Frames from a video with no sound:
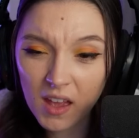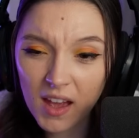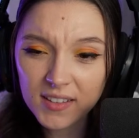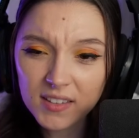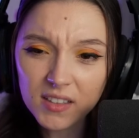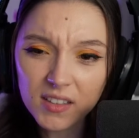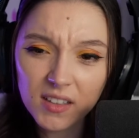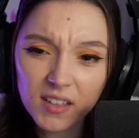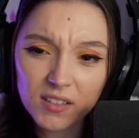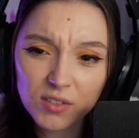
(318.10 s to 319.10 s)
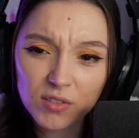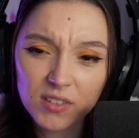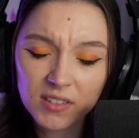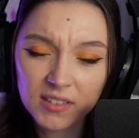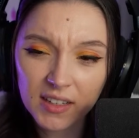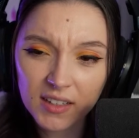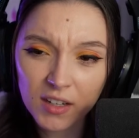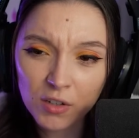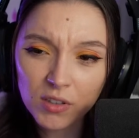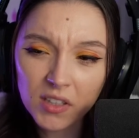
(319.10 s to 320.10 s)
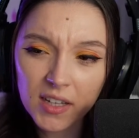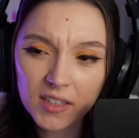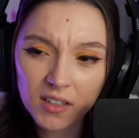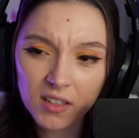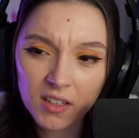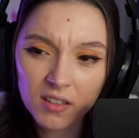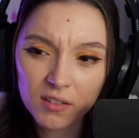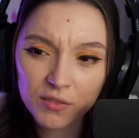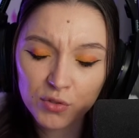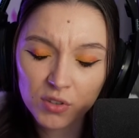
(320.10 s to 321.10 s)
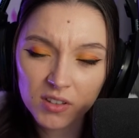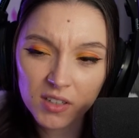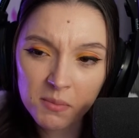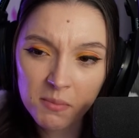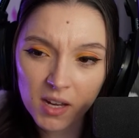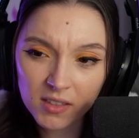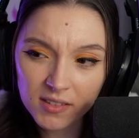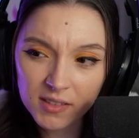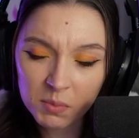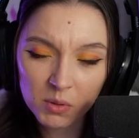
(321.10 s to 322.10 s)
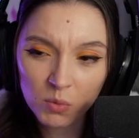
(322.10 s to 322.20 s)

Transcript: I still didn't understood exactly. I know that they are in England for three months, but